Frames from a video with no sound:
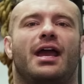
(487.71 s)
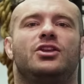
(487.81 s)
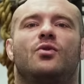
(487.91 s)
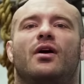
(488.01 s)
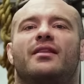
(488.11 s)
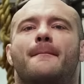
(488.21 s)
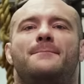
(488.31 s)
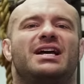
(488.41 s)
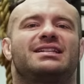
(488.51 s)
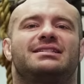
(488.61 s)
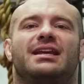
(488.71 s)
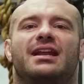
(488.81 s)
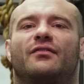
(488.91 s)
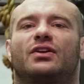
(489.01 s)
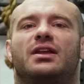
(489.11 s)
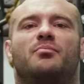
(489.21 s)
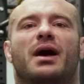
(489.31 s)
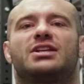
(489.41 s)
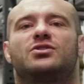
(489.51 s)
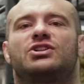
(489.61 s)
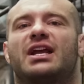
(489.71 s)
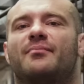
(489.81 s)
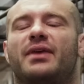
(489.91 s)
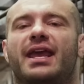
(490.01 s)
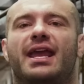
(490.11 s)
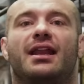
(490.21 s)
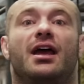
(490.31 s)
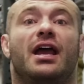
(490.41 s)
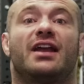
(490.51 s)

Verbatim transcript: and you go on the best date ever, he buys you champagne.